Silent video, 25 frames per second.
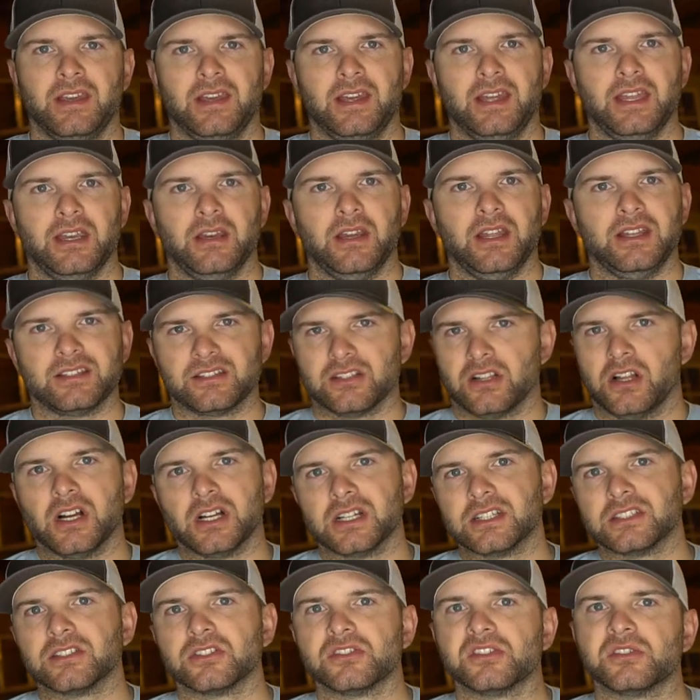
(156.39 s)
And as
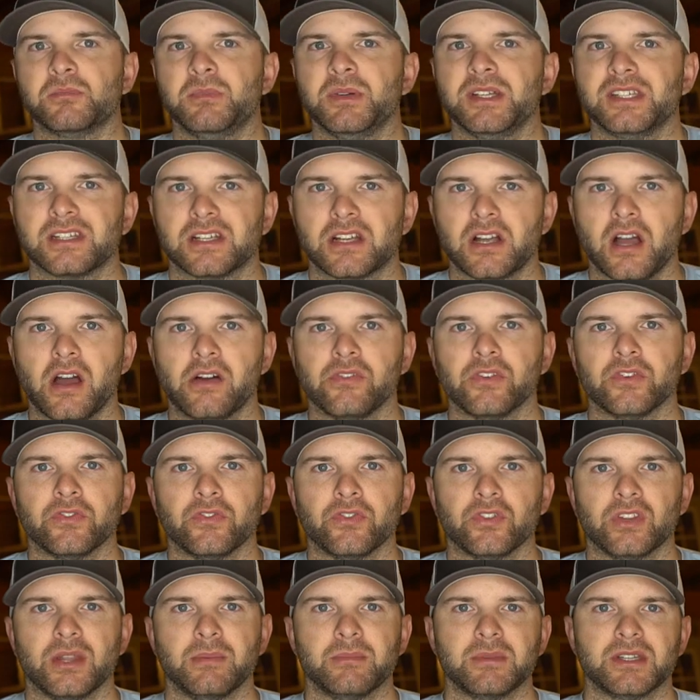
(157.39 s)
long as there's a piece of cover
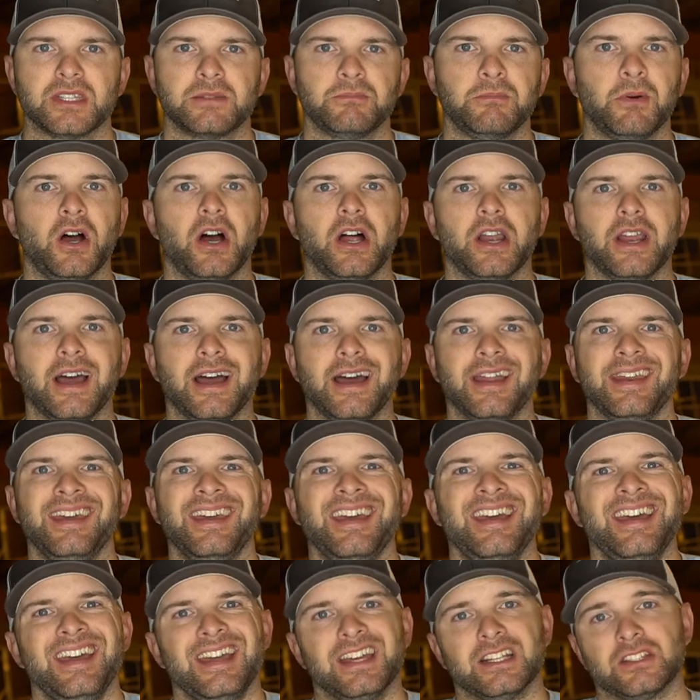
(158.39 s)
for them to spawn on,
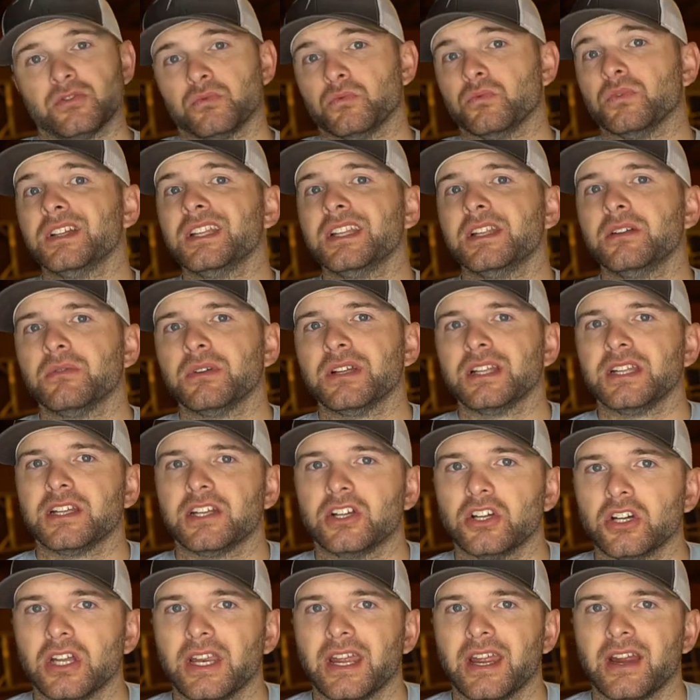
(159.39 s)
it's a really, really
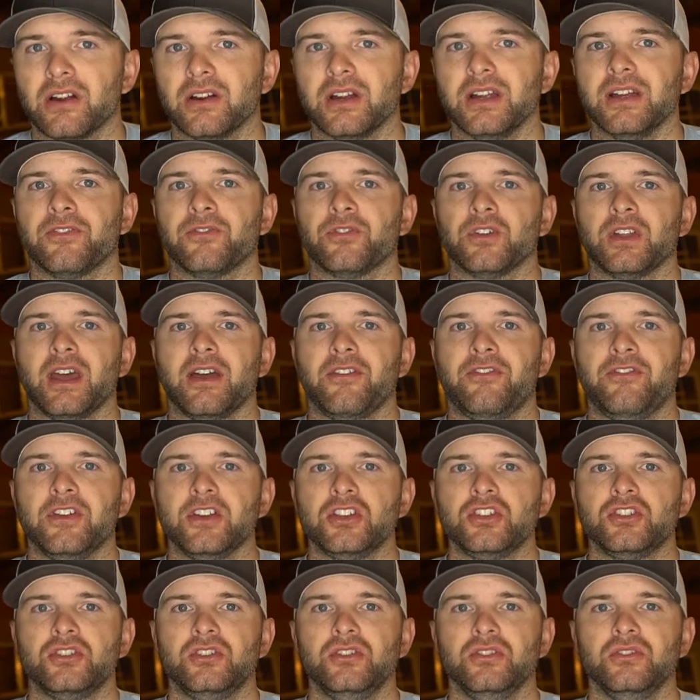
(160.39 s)
good area for that
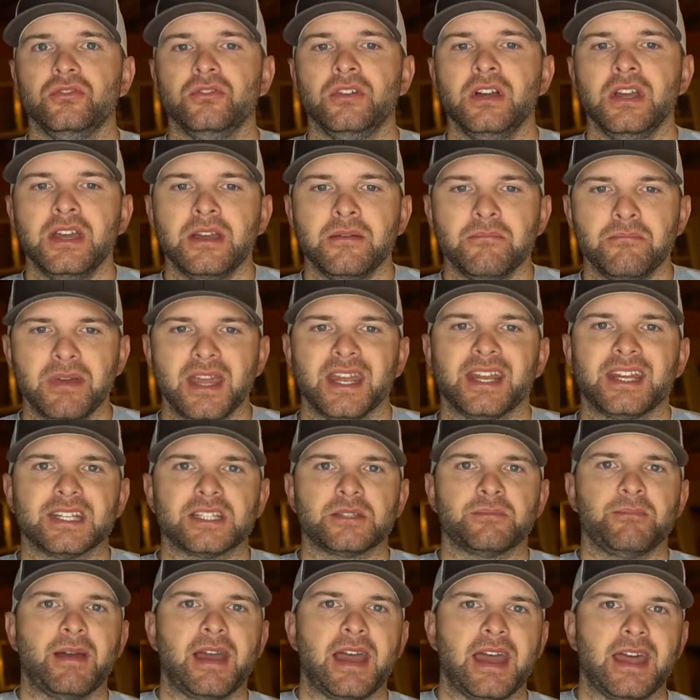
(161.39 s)
fish to make
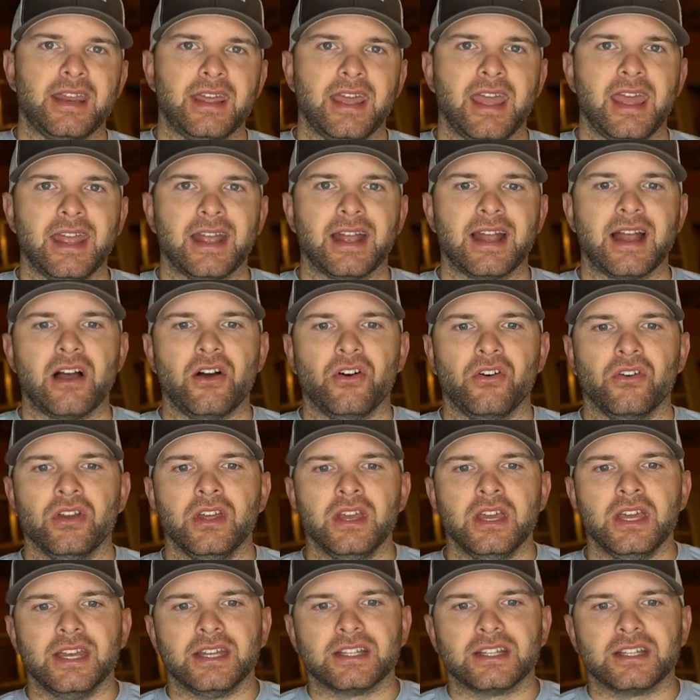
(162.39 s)
its bed, hang out.